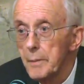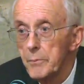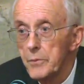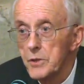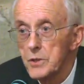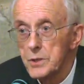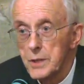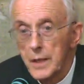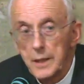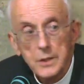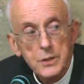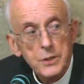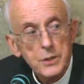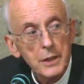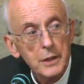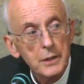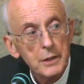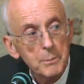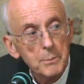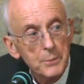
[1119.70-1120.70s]

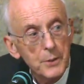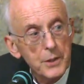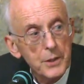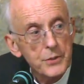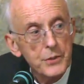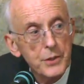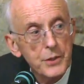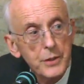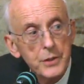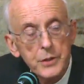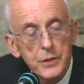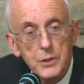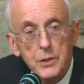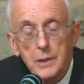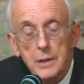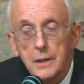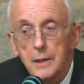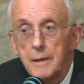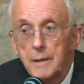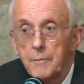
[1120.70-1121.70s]
sensing the presence.
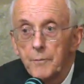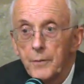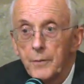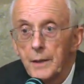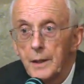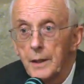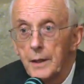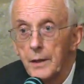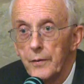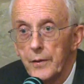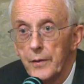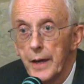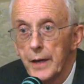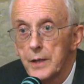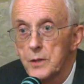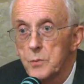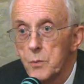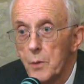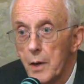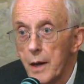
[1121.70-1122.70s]
And
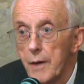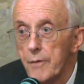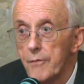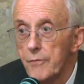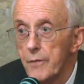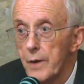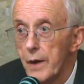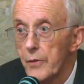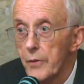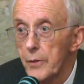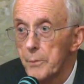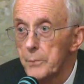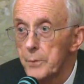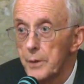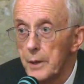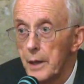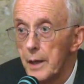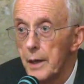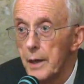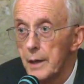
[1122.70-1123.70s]
that's why I find the
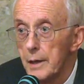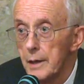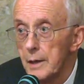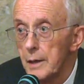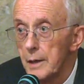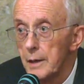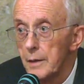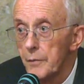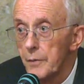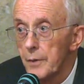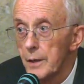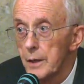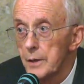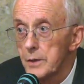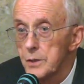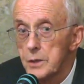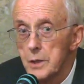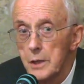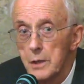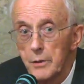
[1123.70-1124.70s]
prayer
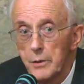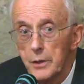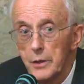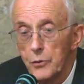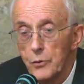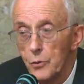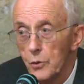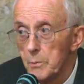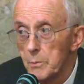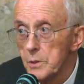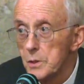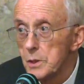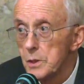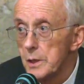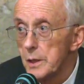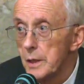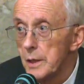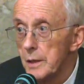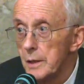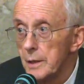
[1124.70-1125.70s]
so
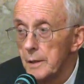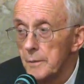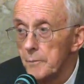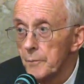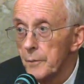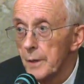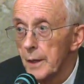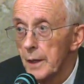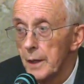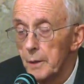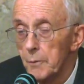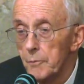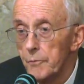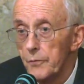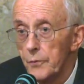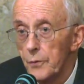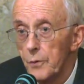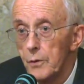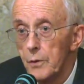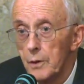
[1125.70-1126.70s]
enormously
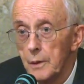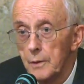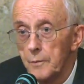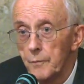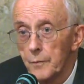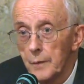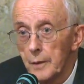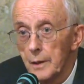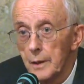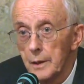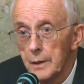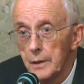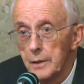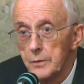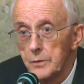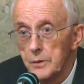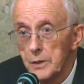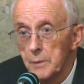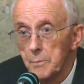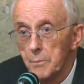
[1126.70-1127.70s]
helpful,
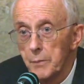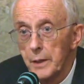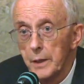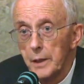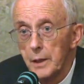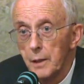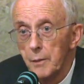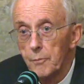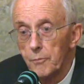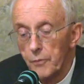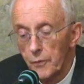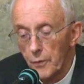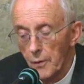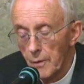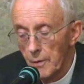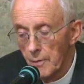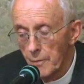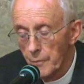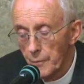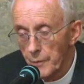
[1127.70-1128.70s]
deeply
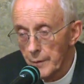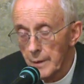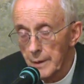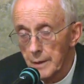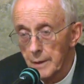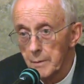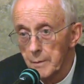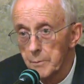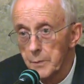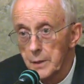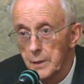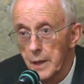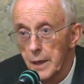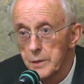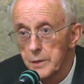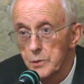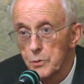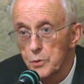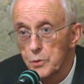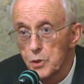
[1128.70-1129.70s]
helpful. But I
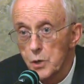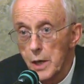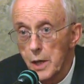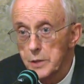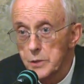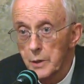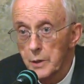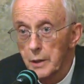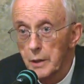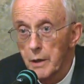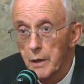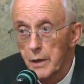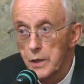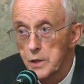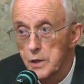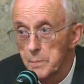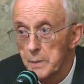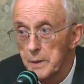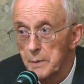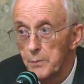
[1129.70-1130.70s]
do try to
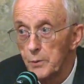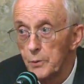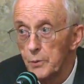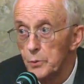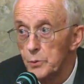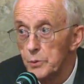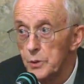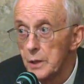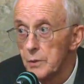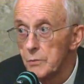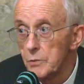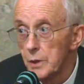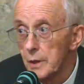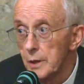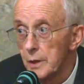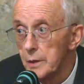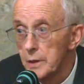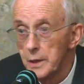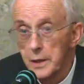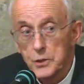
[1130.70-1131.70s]
encourage people who
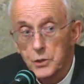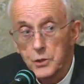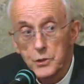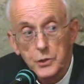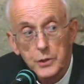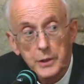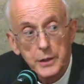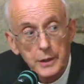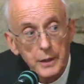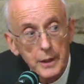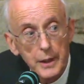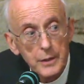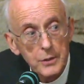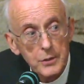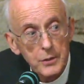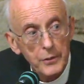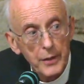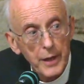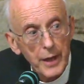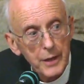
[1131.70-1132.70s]
don't necessarily get
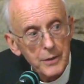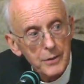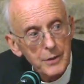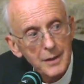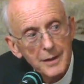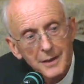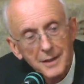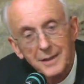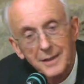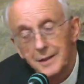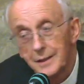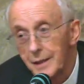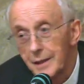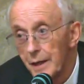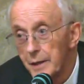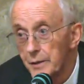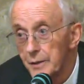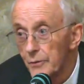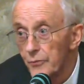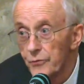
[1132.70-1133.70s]
to that
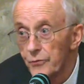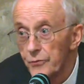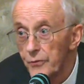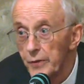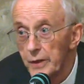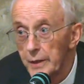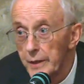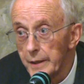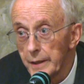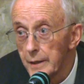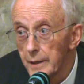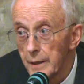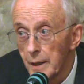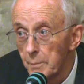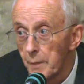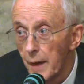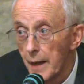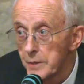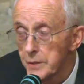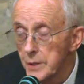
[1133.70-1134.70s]
kind of feeling
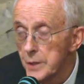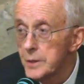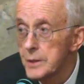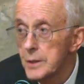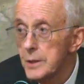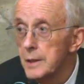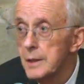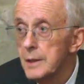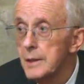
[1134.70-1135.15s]
about it